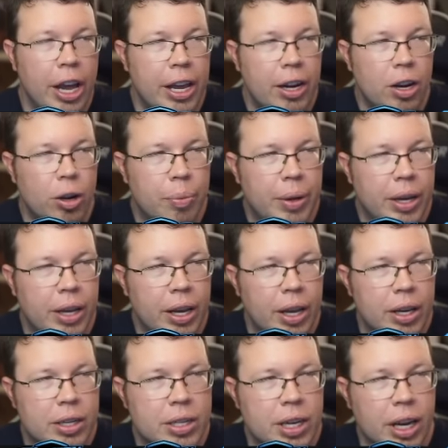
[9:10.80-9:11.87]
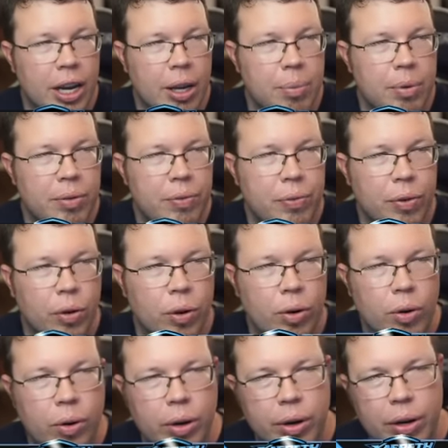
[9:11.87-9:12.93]
ain't nobody got time
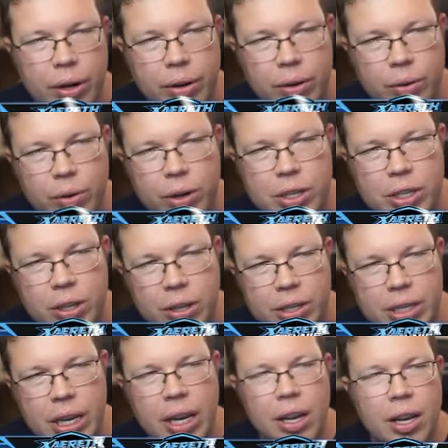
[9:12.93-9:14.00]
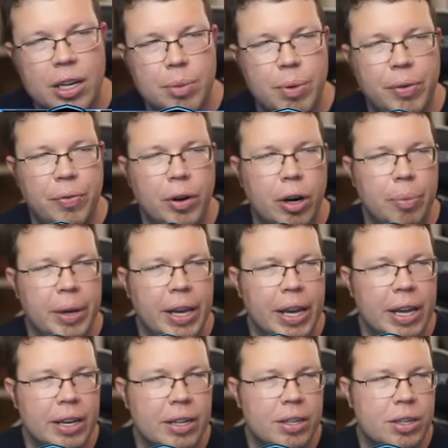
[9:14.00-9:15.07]
or crystals to be farming
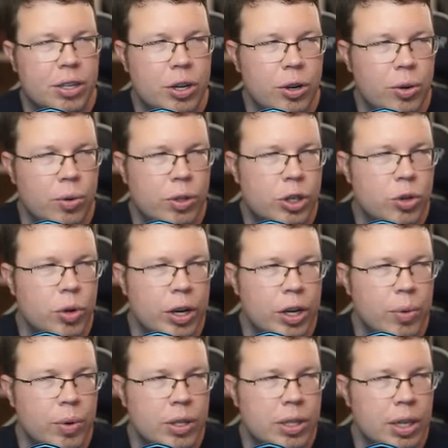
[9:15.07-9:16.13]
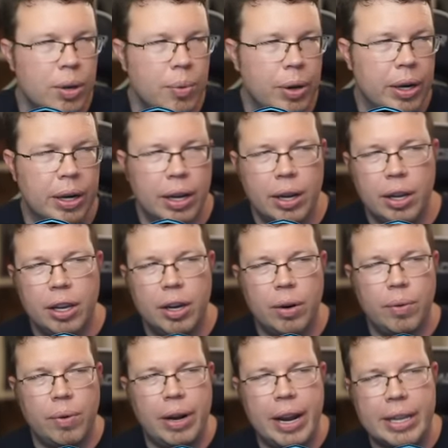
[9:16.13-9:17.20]
it too strenuously when you
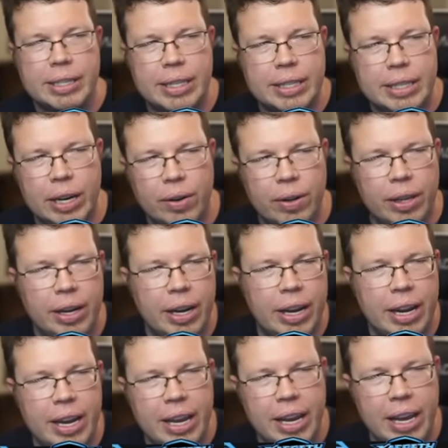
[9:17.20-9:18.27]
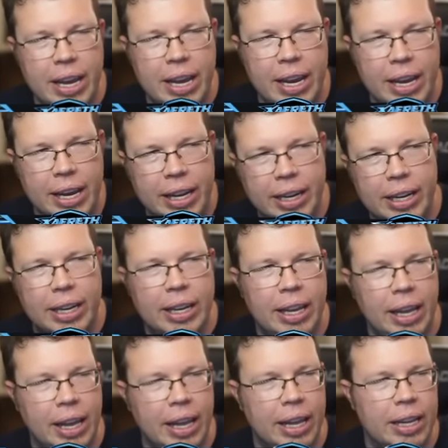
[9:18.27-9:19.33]
don't necessarily need
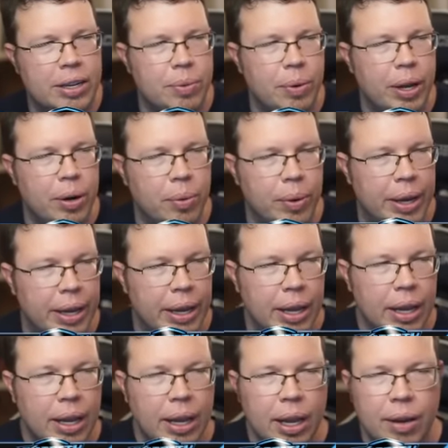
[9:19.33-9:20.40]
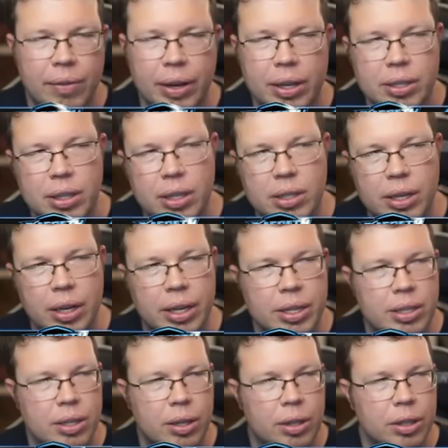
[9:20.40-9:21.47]
it right away. I mean, it's a
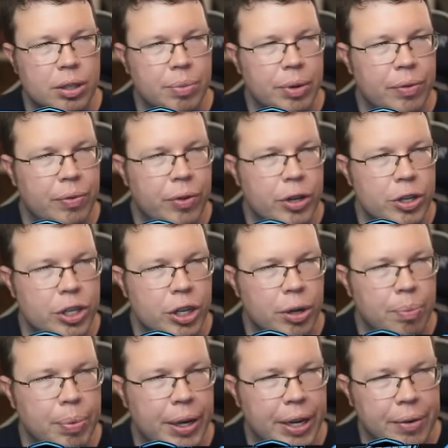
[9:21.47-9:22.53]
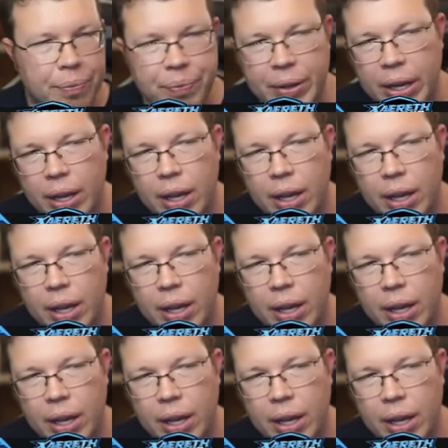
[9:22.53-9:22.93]
nice ultimate for sure, but